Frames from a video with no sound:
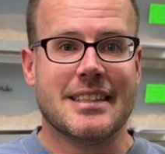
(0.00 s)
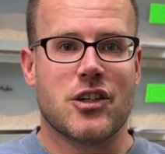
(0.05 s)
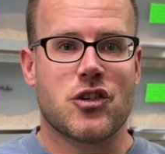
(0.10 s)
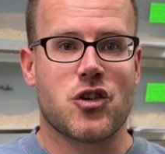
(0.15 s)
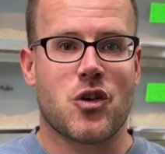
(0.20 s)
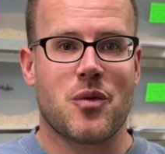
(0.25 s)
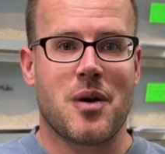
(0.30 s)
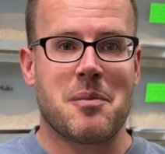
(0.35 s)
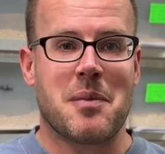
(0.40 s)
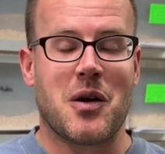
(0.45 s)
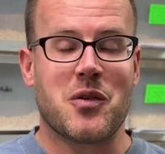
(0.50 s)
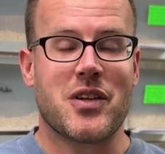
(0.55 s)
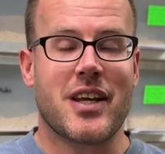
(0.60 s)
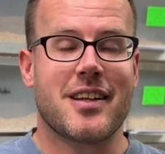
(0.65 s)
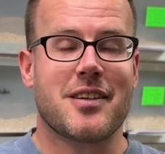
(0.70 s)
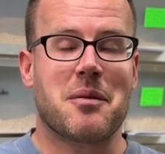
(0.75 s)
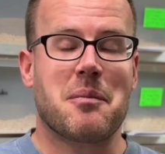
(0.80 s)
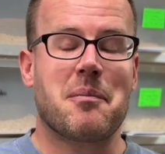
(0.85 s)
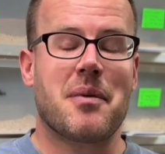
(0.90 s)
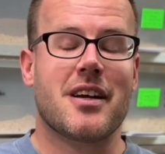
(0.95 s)
Sorry about
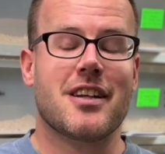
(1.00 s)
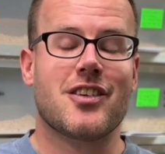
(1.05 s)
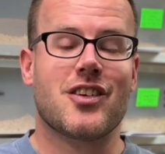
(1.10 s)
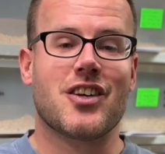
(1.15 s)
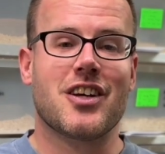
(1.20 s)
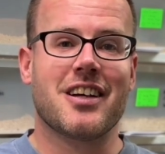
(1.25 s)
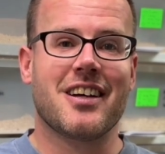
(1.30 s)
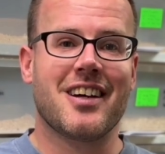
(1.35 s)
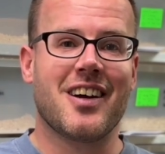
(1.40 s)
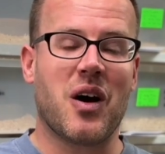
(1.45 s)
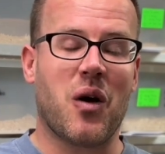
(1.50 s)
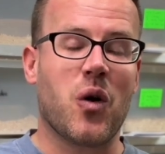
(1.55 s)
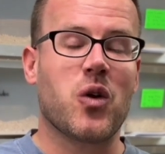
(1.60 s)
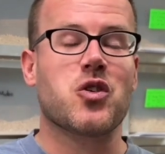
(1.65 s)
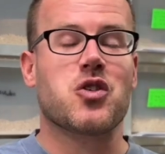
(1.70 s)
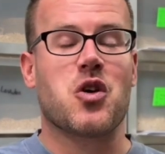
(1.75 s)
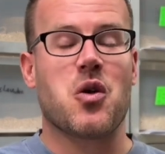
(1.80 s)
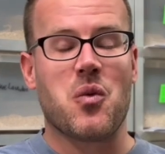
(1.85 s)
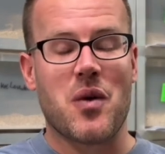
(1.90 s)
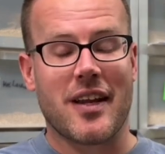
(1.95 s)
that, but
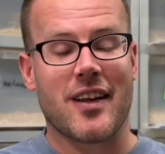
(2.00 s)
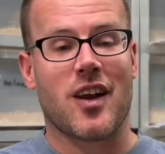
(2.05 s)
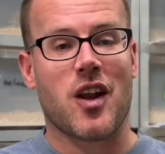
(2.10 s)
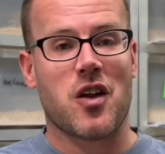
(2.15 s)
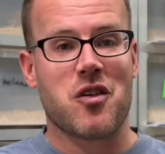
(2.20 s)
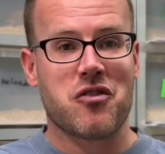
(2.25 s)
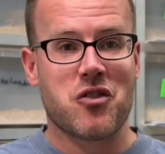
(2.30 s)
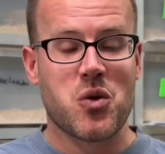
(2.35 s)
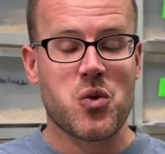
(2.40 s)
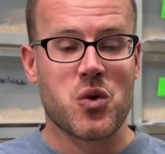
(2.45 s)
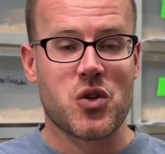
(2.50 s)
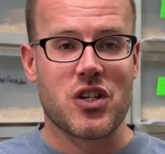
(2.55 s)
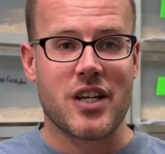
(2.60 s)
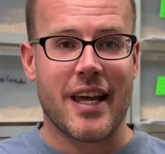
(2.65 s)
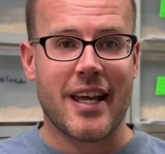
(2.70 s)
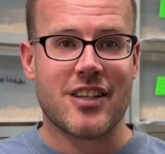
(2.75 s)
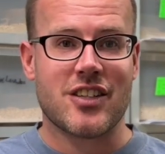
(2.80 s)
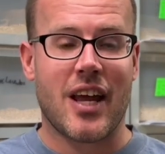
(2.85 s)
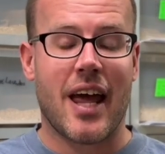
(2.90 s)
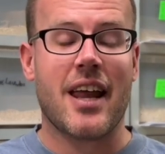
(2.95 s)
also with a lot of cool
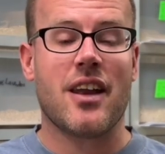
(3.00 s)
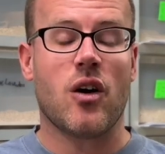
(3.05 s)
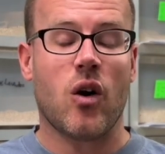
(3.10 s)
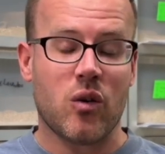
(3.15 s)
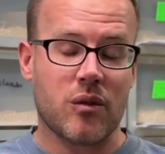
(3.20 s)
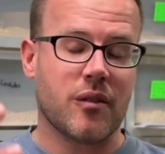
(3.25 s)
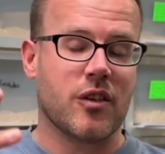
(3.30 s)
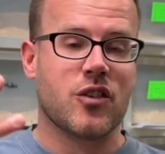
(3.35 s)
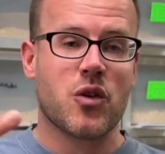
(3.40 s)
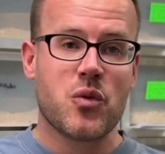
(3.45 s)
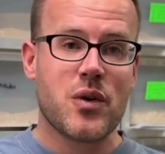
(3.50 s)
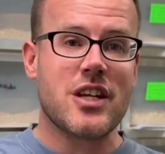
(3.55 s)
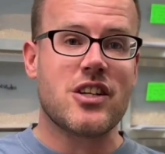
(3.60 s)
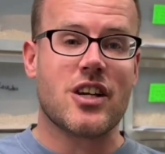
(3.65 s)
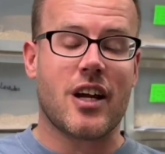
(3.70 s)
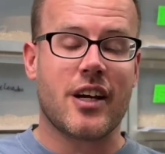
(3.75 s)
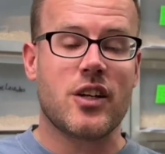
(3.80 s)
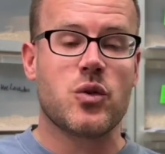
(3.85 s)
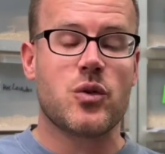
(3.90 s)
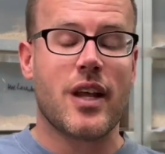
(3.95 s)
snakes. And the
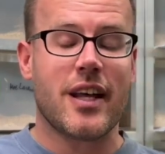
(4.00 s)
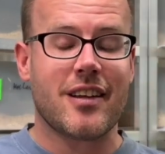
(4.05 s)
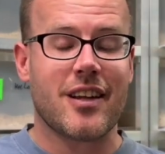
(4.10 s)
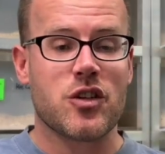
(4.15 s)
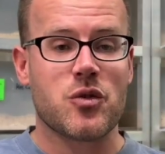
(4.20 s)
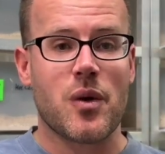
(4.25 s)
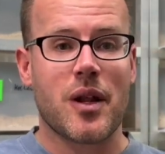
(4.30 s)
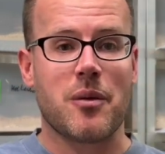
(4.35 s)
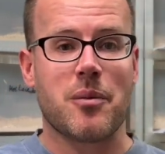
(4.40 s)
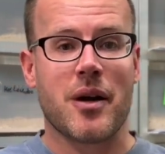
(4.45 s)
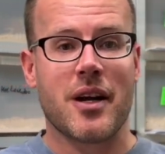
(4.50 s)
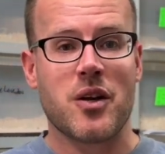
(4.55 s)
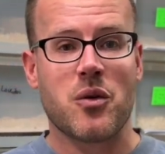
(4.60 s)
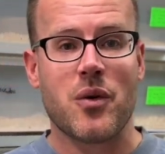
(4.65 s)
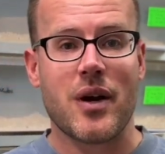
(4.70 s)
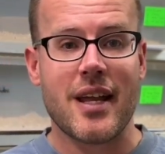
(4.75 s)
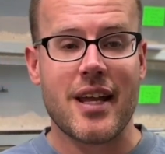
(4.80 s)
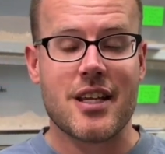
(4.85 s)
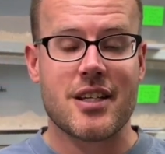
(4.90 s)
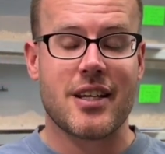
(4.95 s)
reason I do that as well, by the
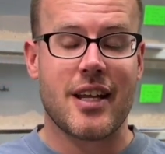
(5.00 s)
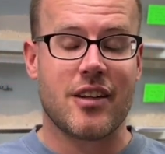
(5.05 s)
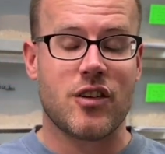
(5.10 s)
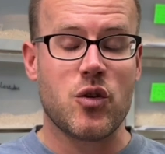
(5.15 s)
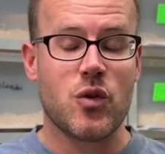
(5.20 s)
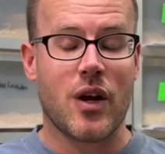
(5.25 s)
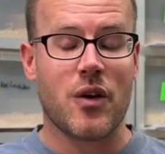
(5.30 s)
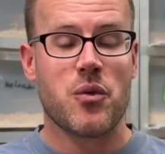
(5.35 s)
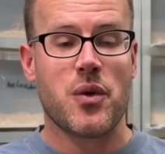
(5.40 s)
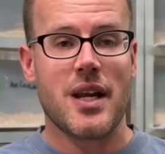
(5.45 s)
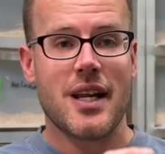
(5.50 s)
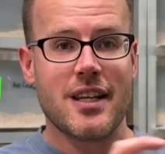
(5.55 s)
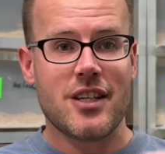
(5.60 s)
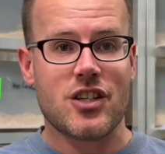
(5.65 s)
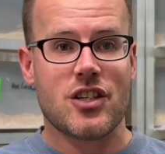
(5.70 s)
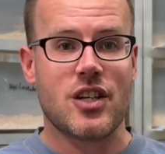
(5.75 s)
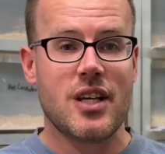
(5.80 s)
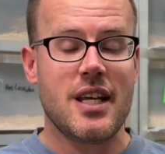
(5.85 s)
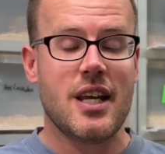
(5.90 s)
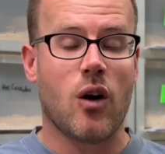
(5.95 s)
way, is that you can really
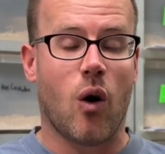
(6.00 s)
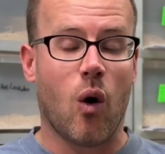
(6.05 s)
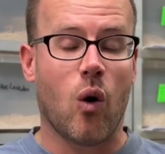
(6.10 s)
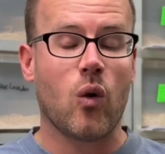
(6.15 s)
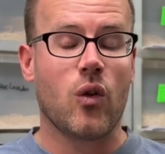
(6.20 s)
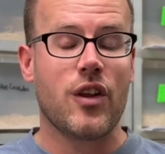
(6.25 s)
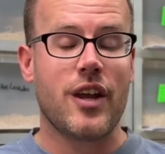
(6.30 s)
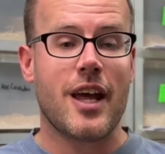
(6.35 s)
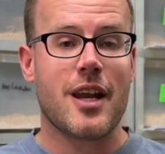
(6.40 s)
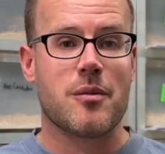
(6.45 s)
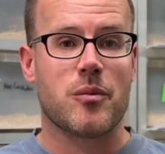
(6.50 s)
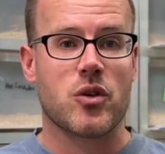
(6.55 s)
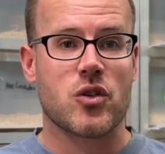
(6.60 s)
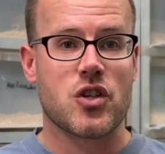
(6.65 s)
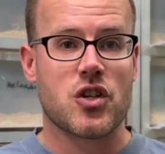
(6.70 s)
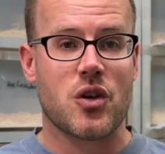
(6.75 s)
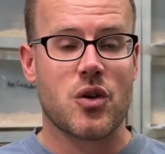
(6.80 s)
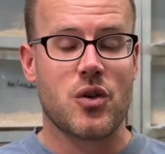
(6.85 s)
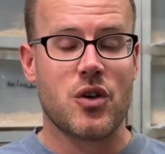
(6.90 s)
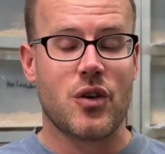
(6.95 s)
see all the
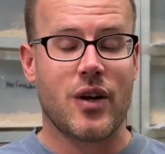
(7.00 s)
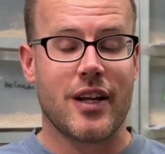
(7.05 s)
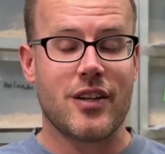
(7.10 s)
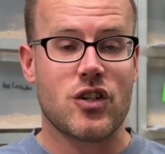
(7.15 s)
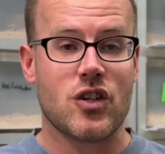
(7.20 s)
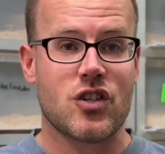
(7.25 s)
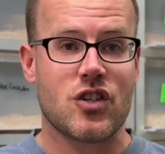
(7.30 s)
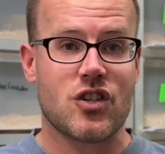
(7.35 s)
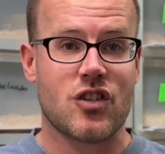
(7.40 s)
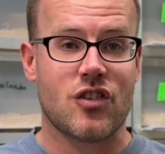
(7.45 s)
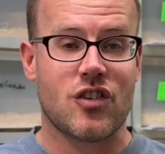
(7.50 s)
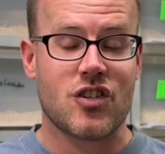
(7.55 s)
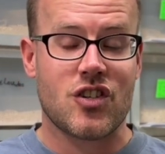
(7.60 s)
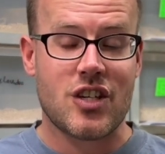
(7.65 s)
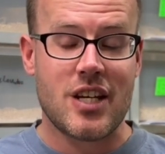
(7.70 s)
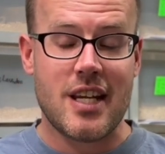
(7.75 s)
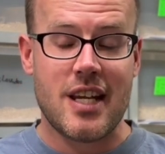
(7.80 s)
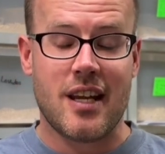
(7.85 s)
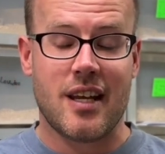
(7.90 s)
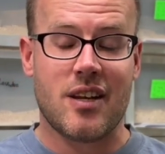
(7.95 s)
animals. So you can just
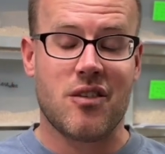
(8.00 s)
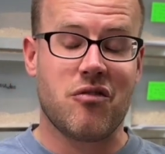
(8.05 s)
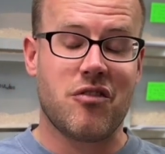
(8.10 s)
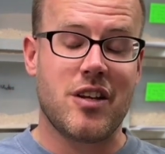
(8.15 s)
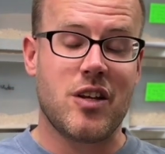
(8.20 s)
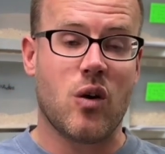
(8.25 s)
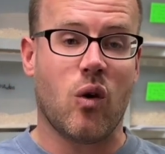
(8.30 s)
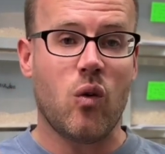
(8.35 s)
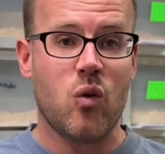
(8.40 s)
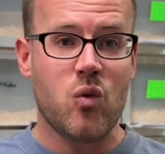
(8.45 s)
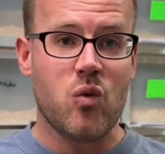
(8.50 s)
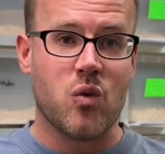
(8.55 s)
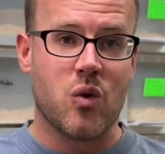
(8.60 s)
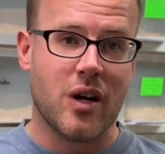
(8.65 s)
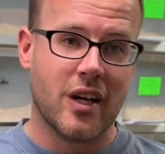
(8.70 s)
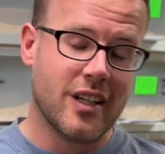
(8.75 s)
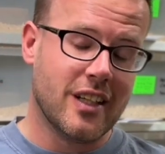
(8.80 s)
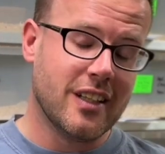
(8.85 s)
see in the video, ooh,